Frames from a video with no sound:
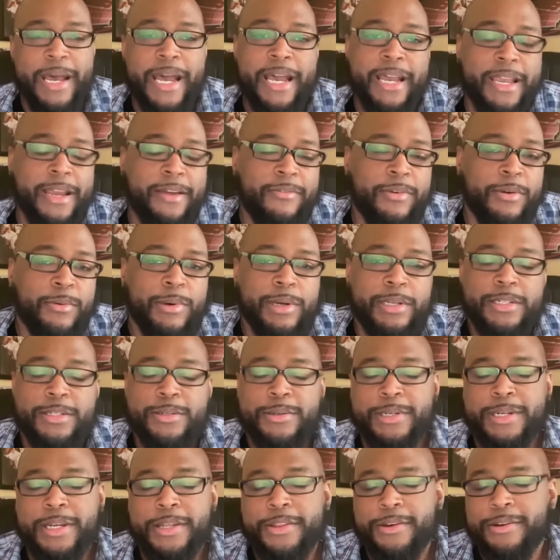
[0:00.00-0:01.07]
back, everyone,
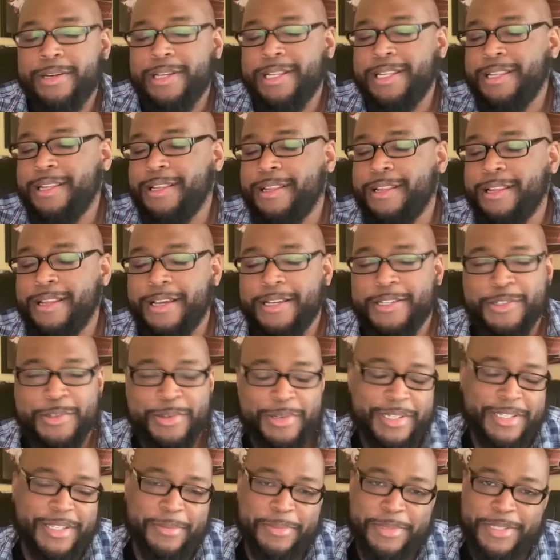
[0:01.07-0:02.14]
to another
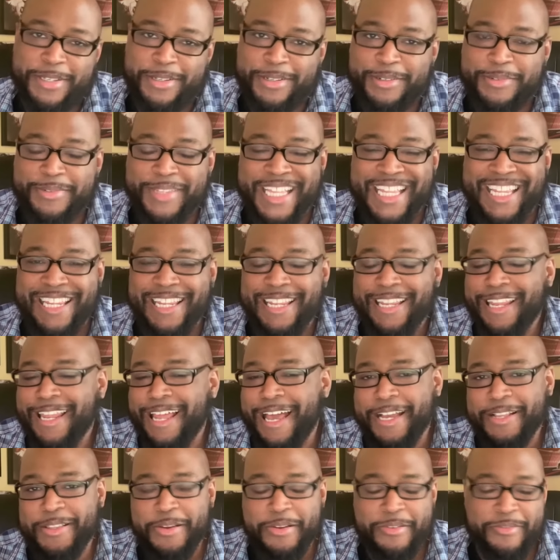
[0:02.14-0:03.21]
illustrious episode of the
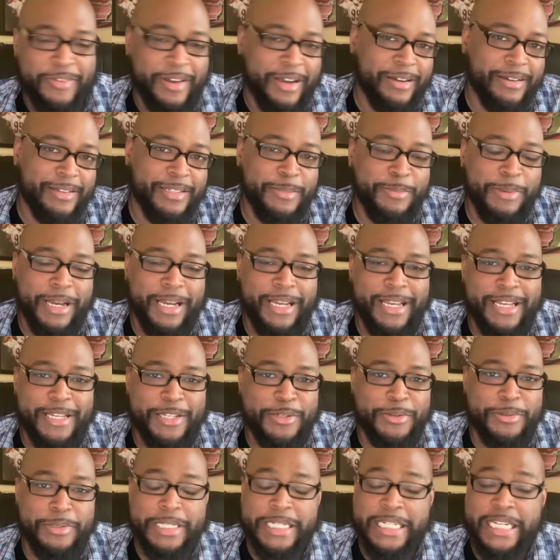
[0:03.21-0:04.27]
Locked On Falcons
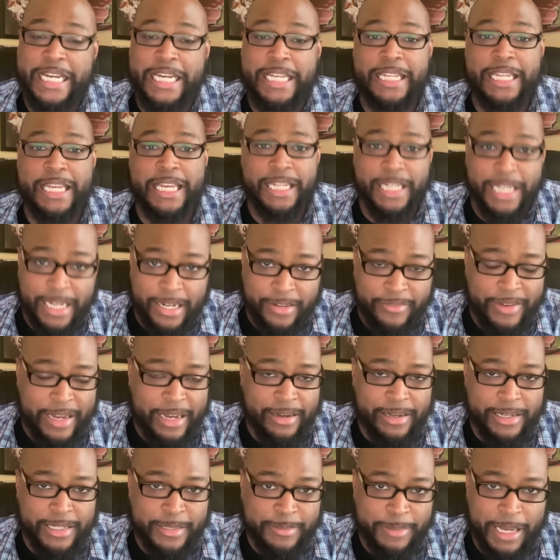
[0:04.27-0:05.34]
podcast, your daily Atlanta
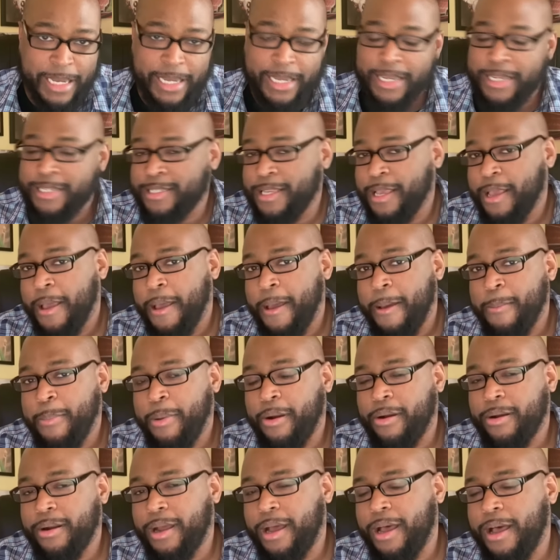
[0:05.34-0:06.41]
Falcons podcast,
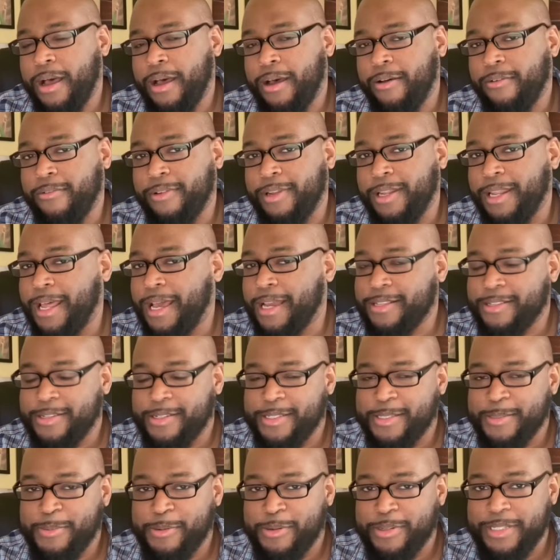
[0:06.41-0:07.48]
part of Locked
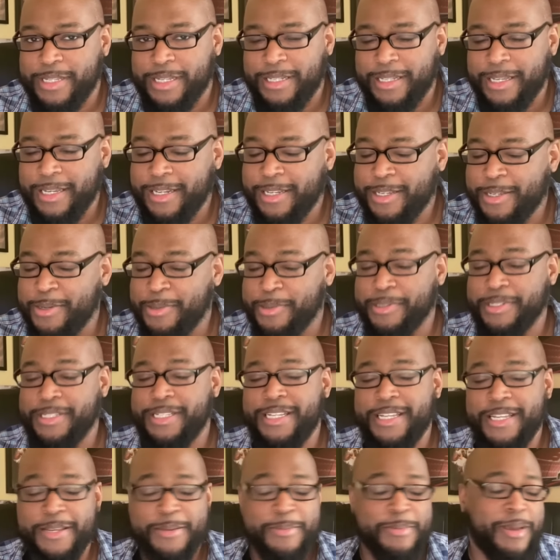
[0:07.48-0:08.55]
On Sports Atlanta, your
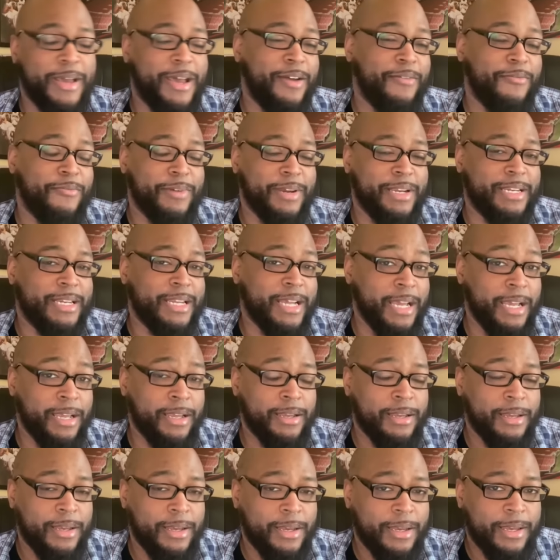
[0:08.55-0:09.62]
team every day.